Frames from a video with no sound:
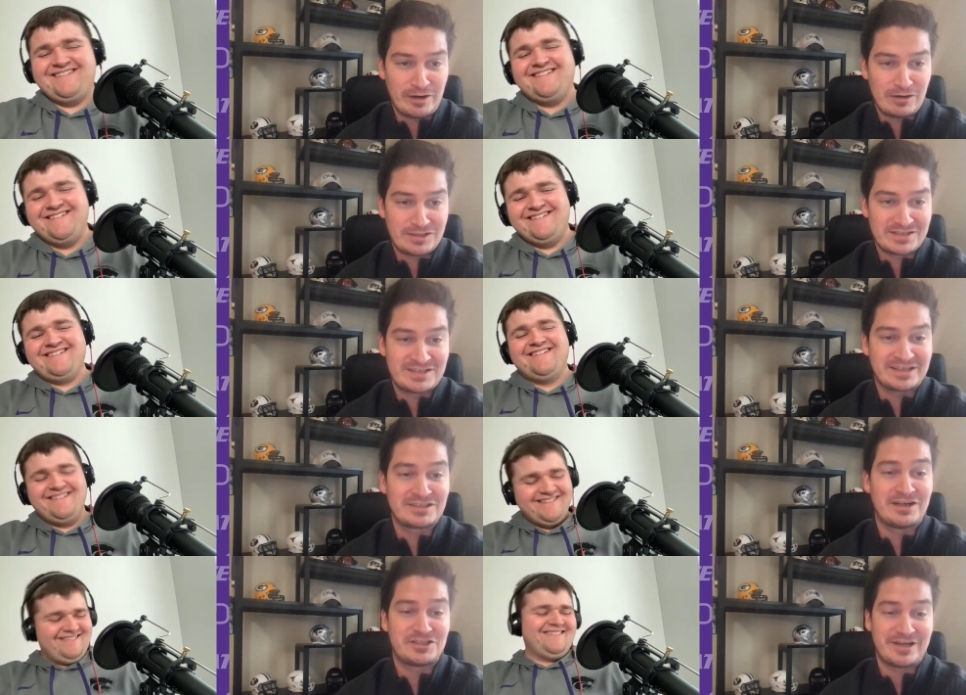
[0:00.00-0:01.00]
Speaker 1: yards and
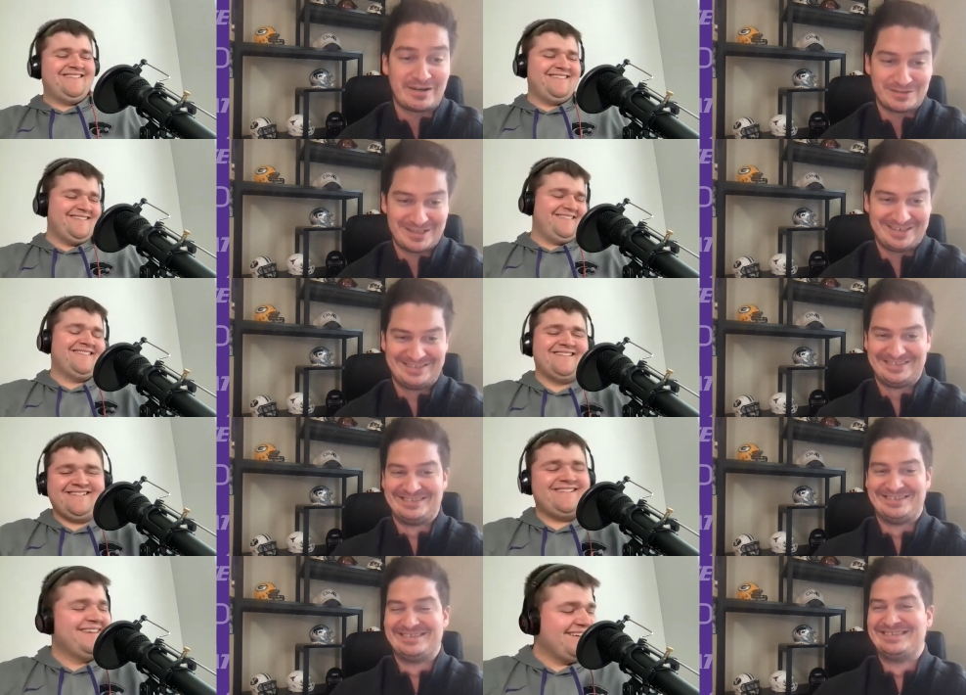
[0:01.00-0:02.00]
six touchdowns.
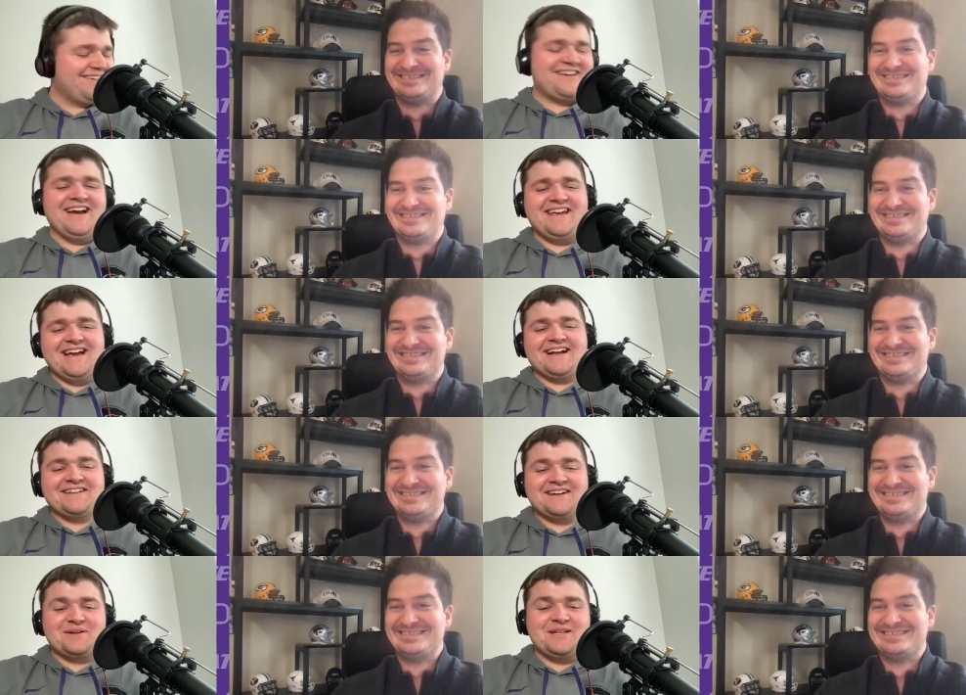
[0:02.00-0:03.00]
Speaker 2: Okay, yeah,
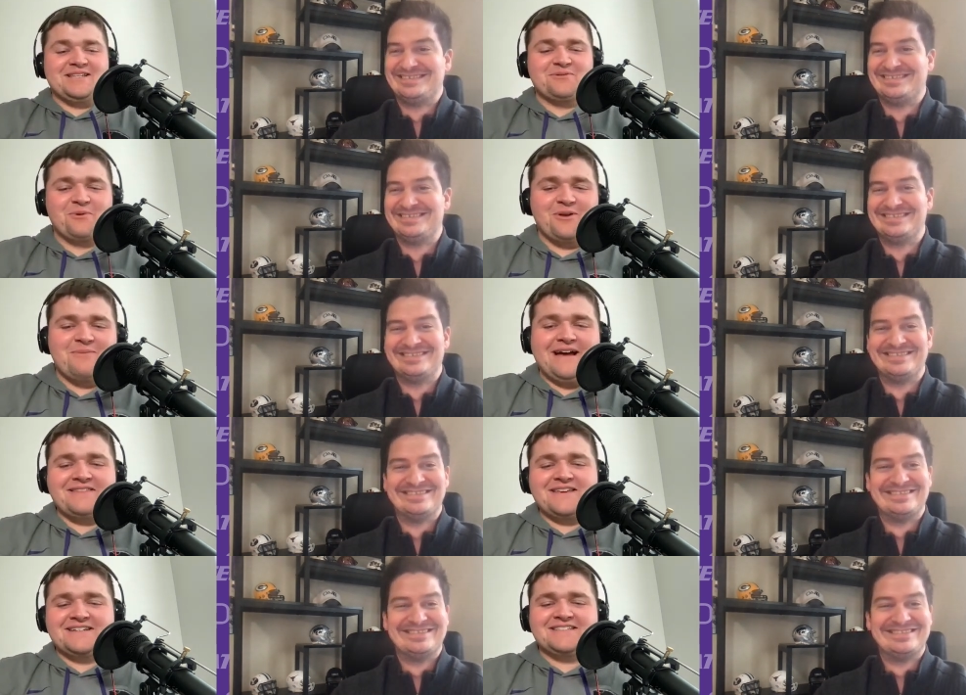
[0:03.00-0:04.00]
yeah, he did really
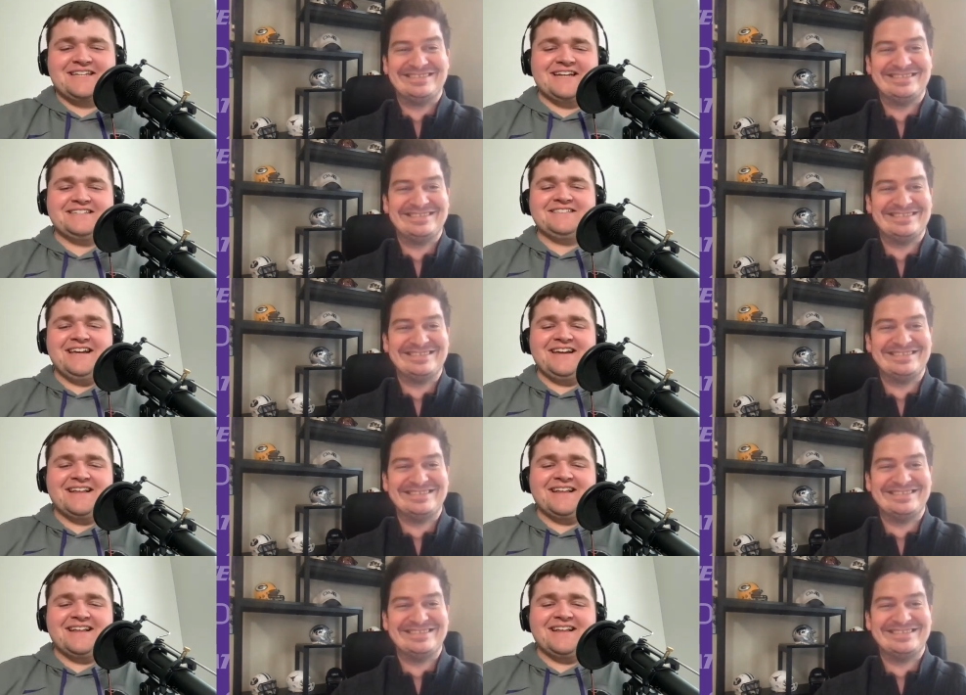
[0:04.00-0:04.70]
bad things at K State.